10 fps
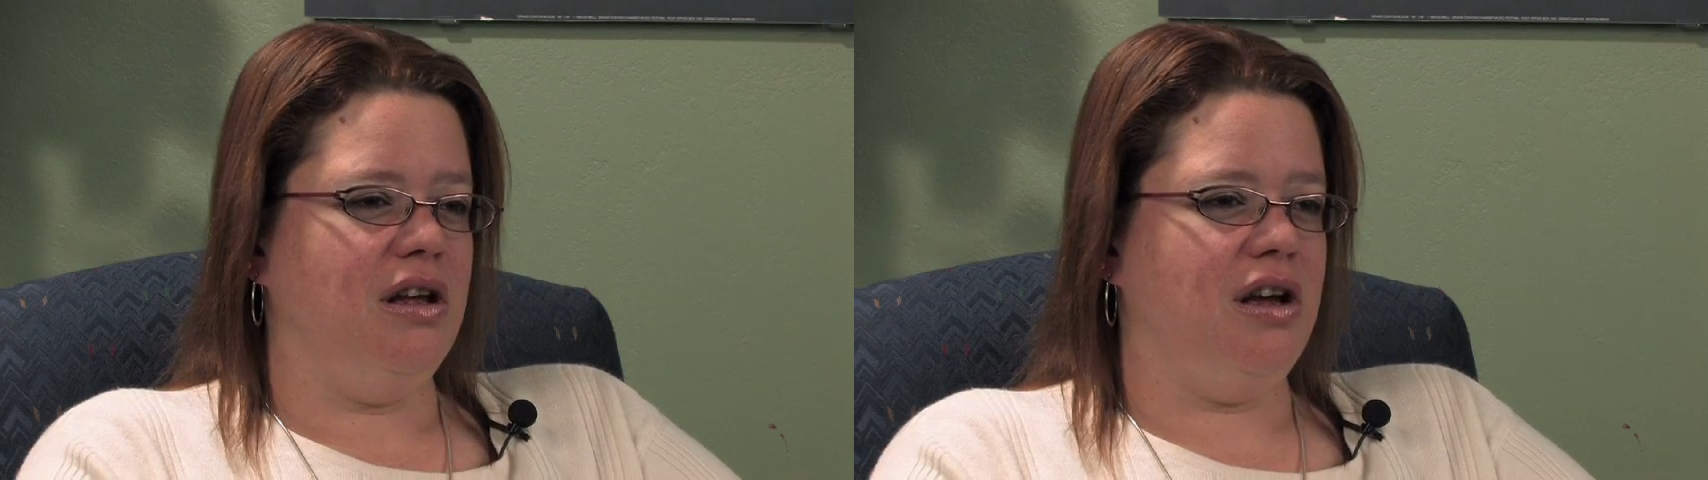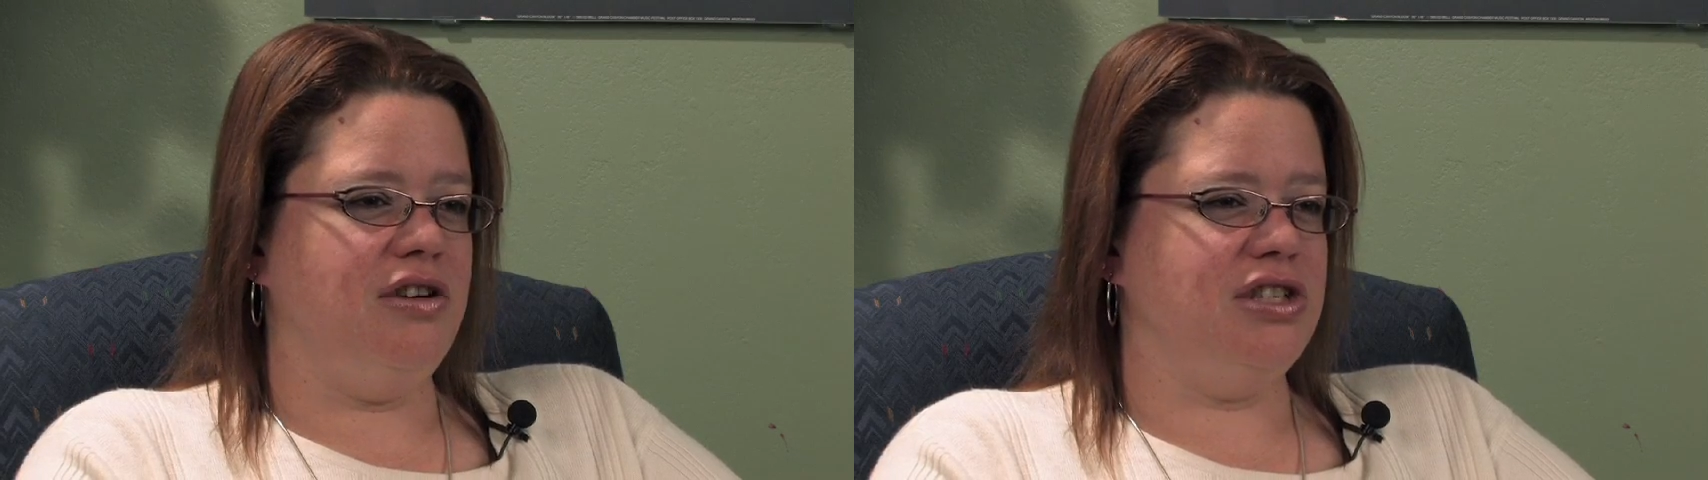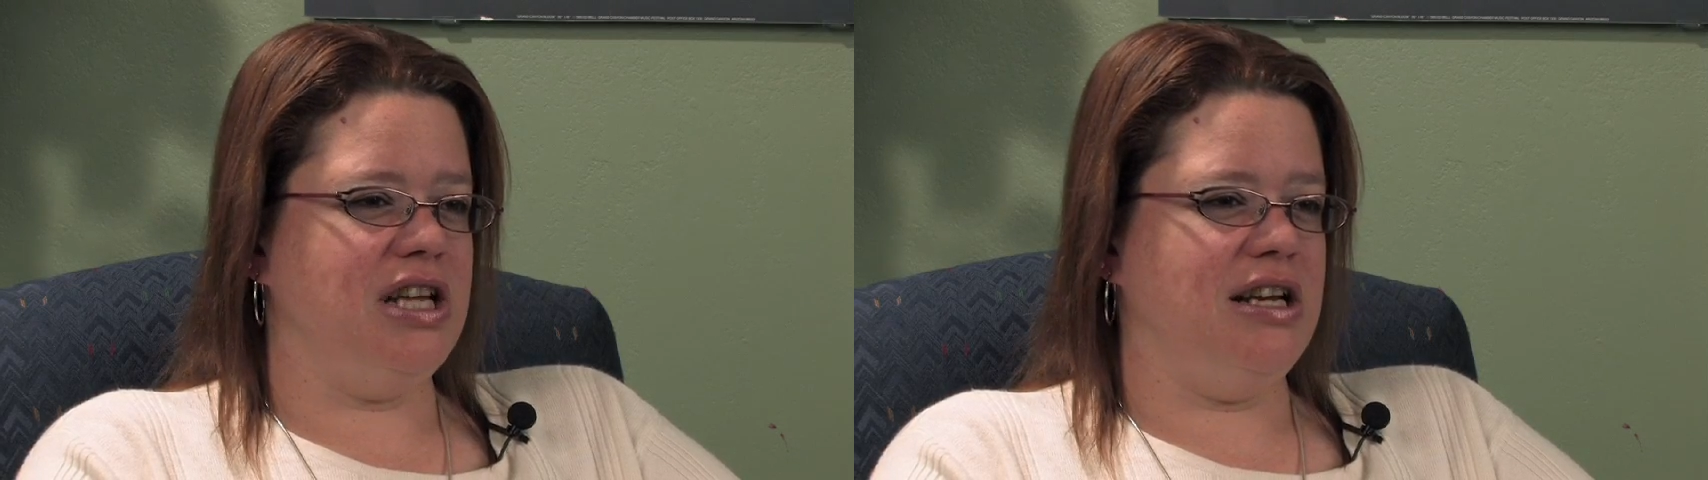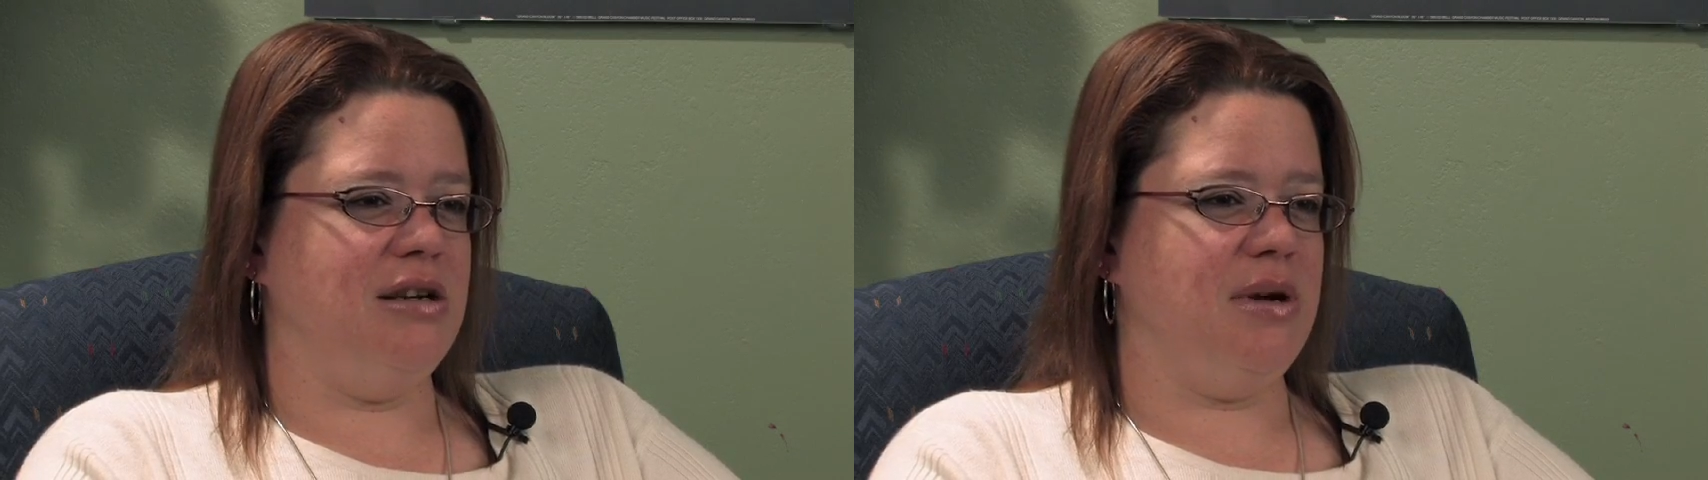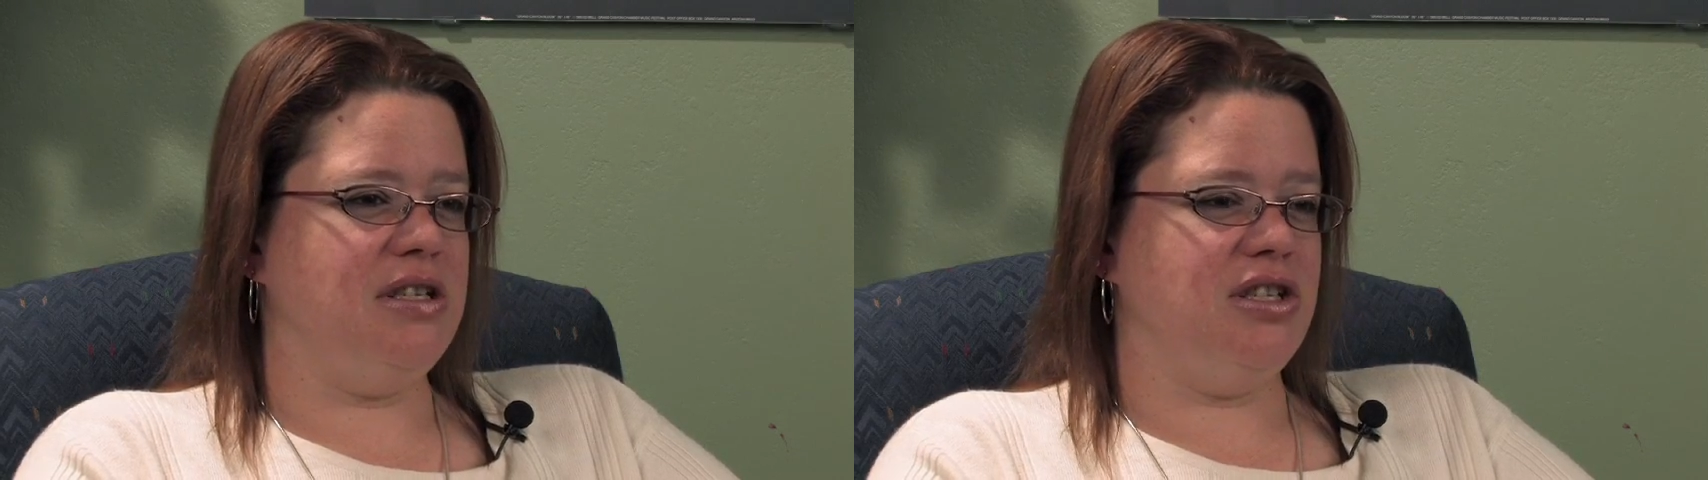
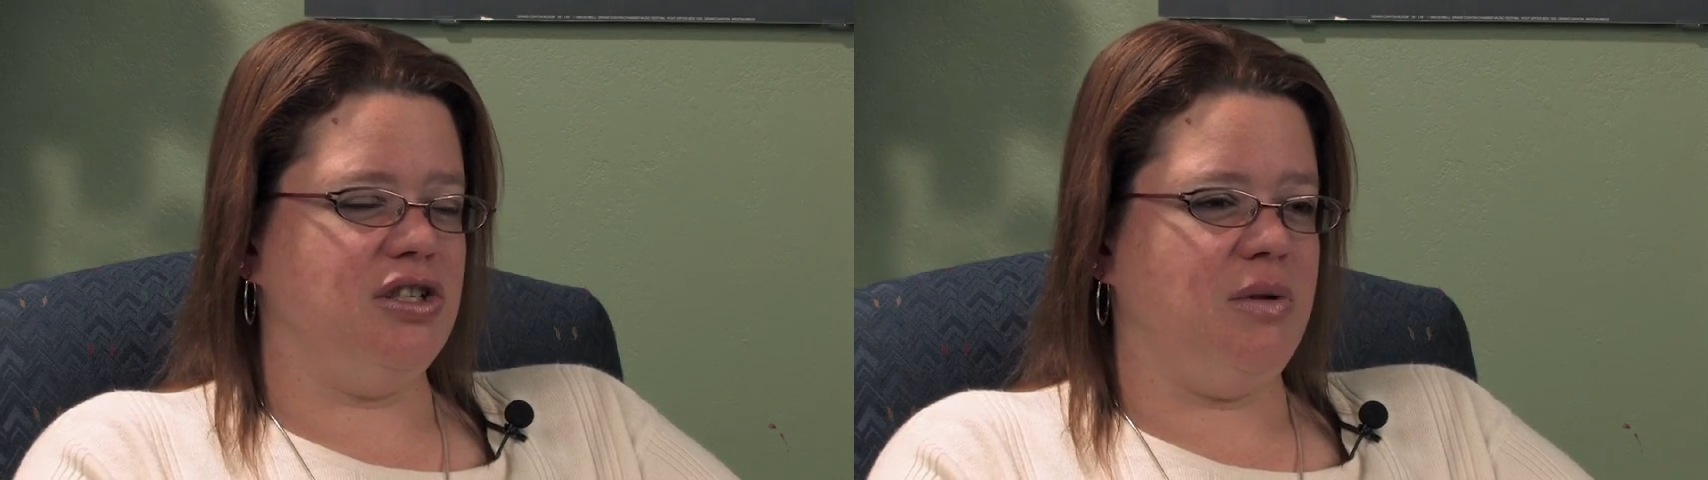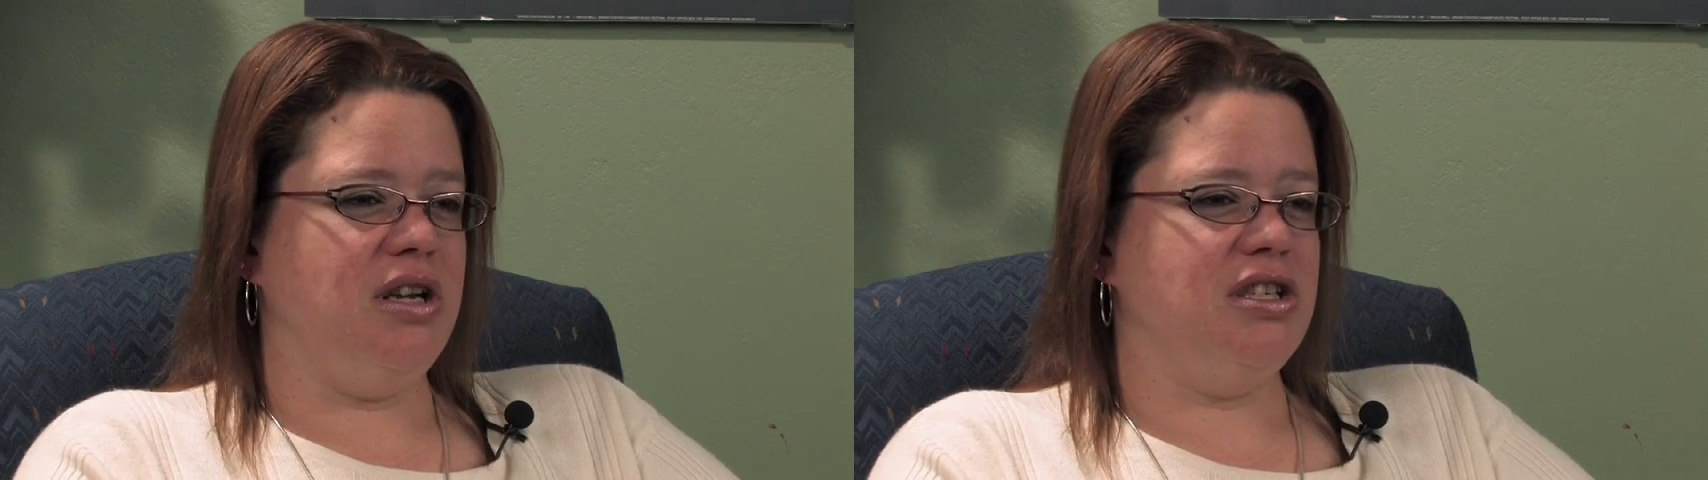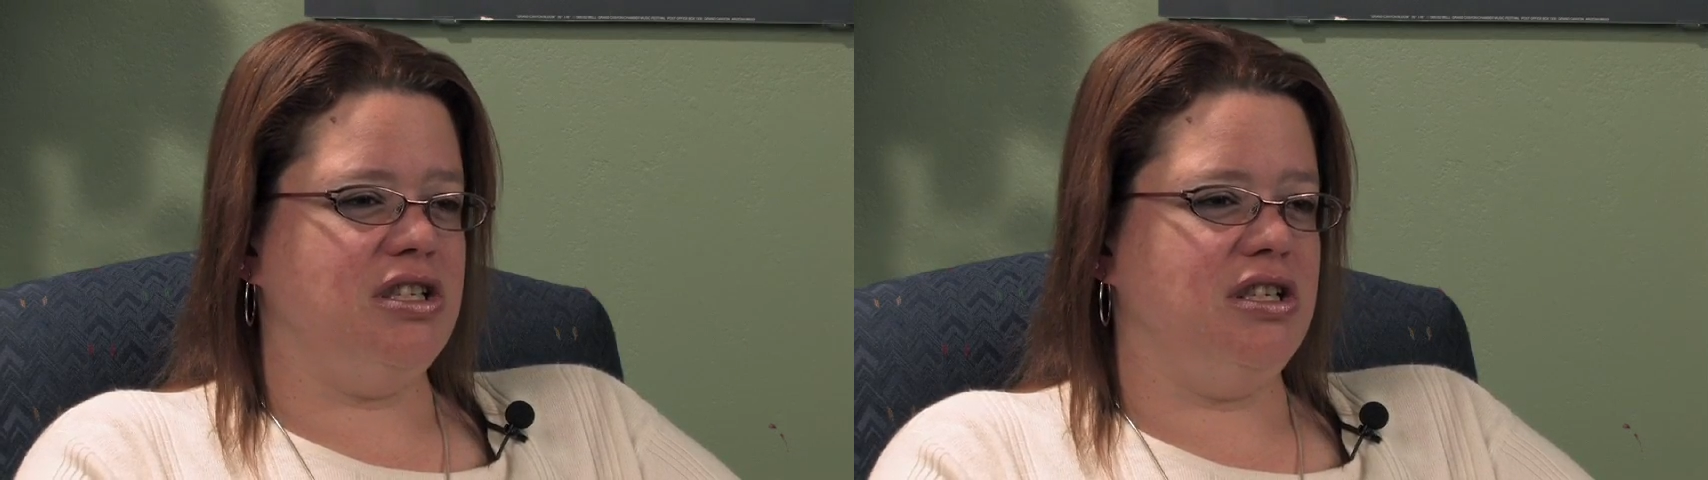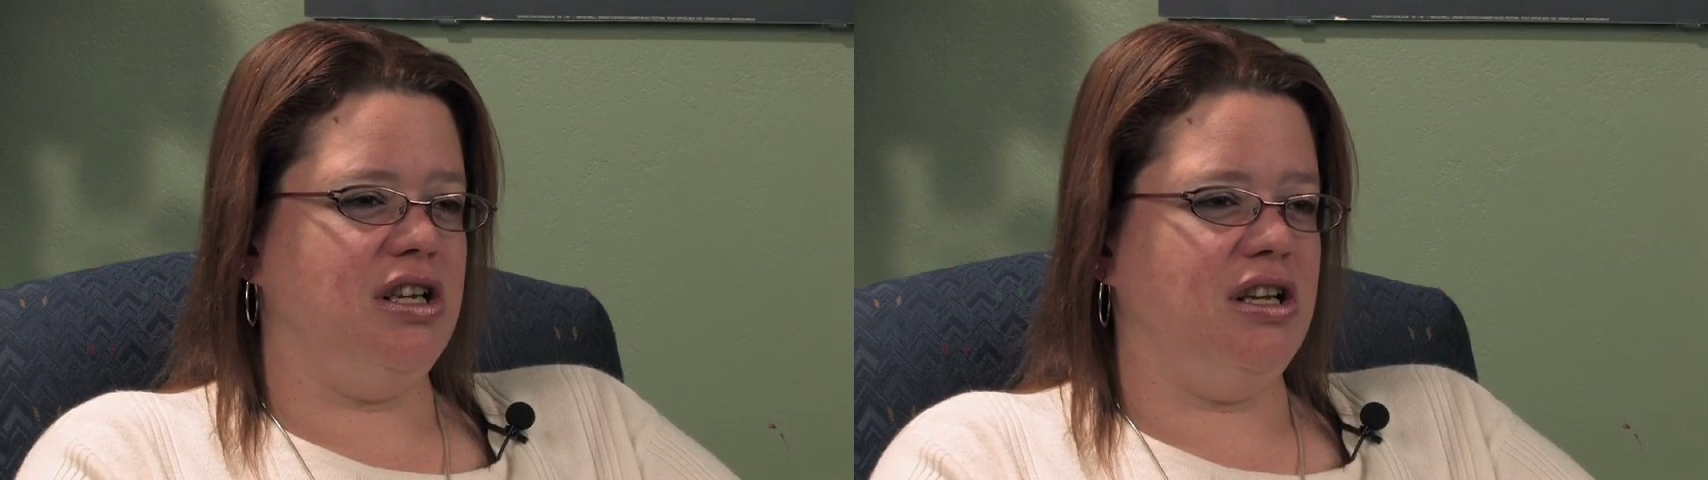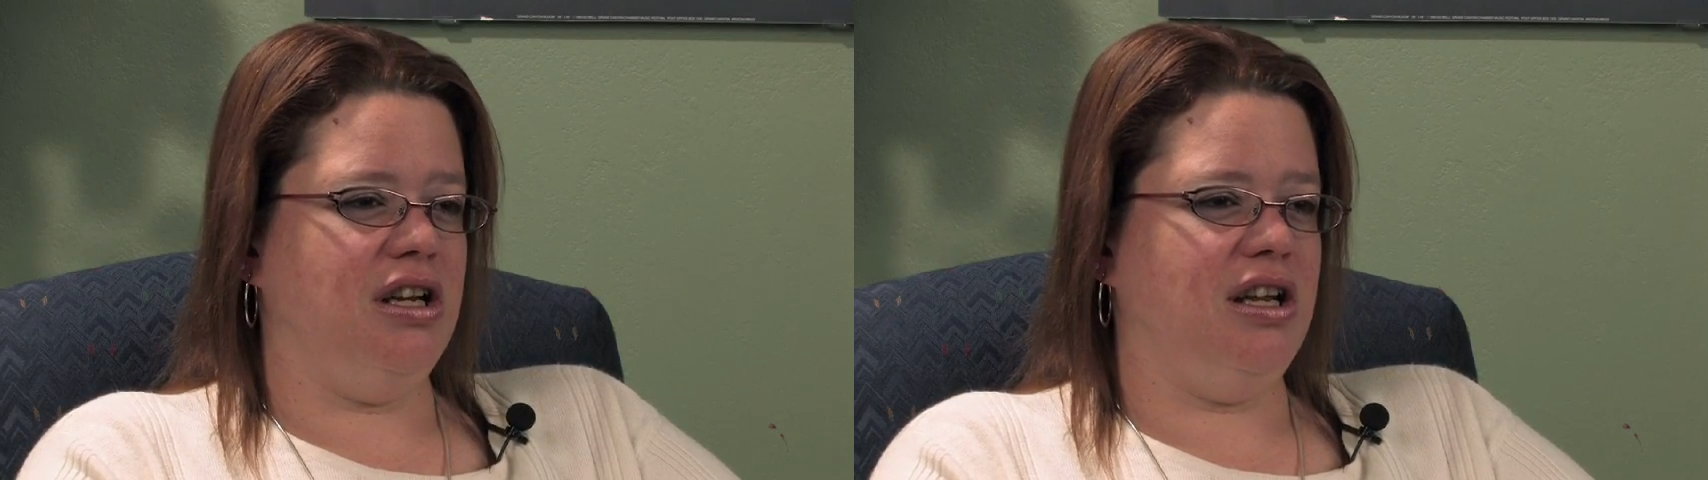understanding of my
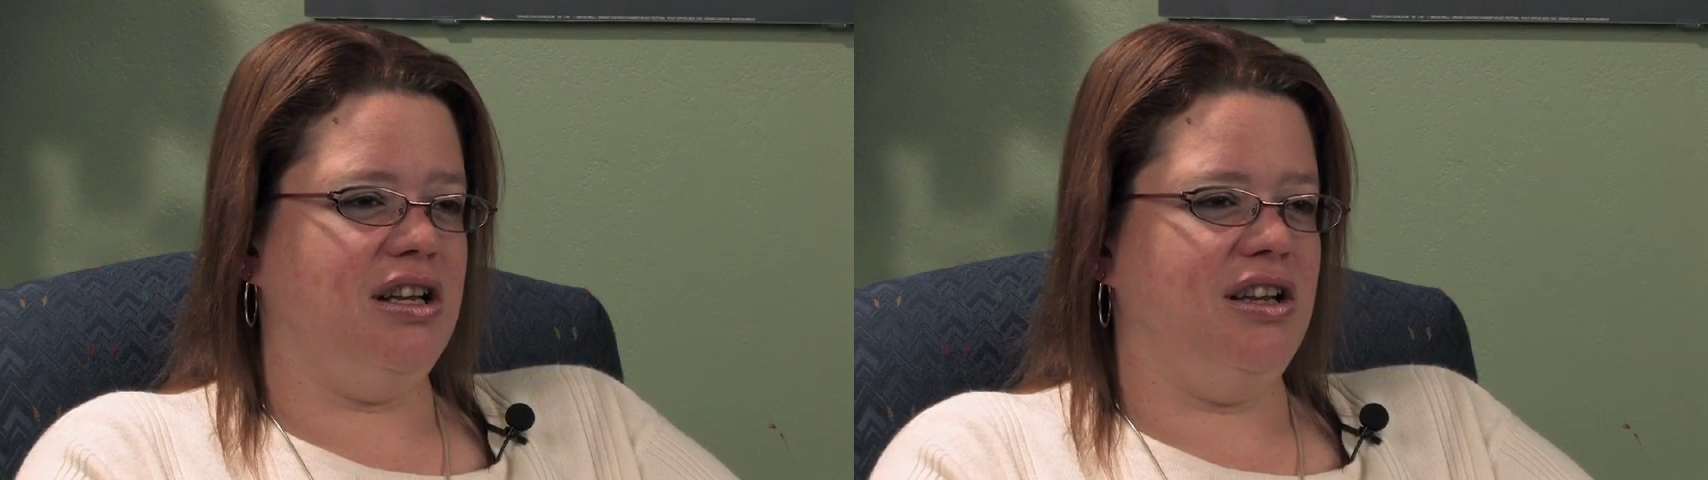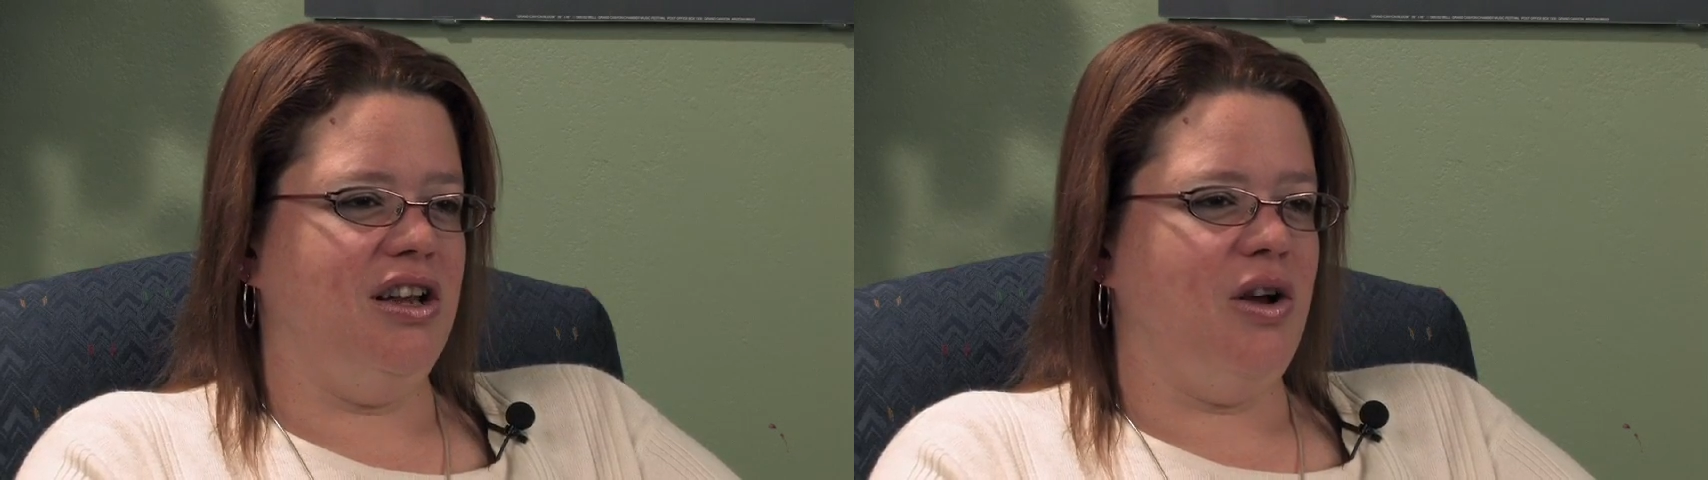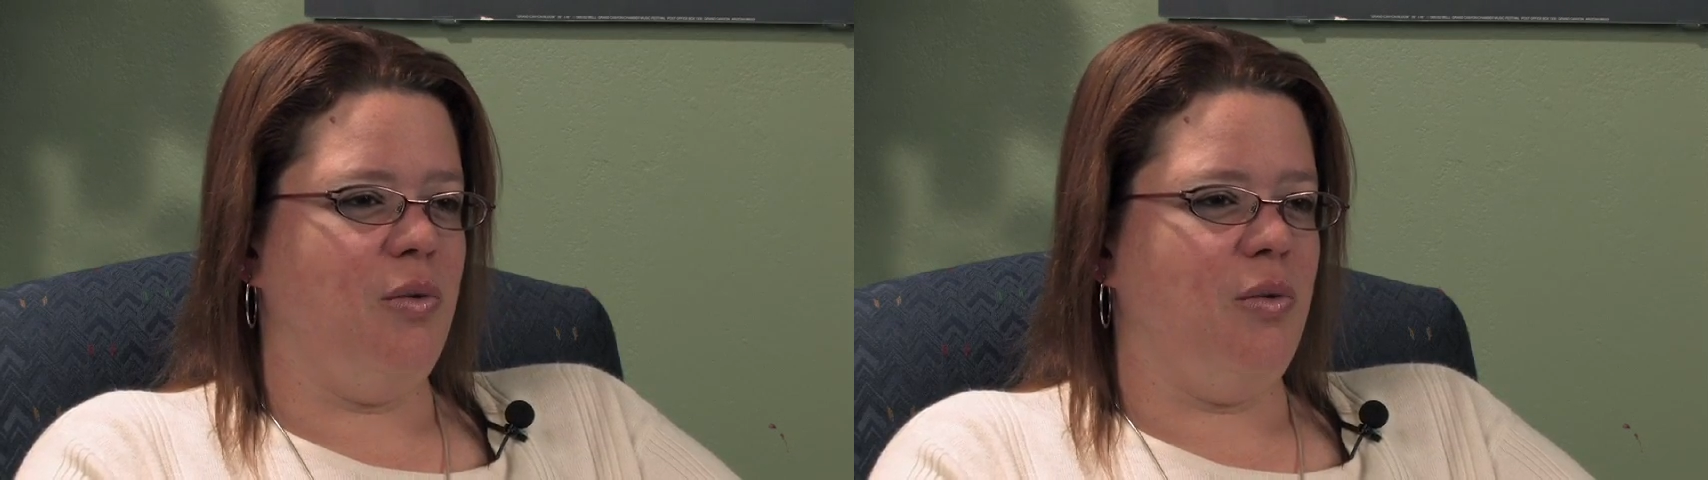situation and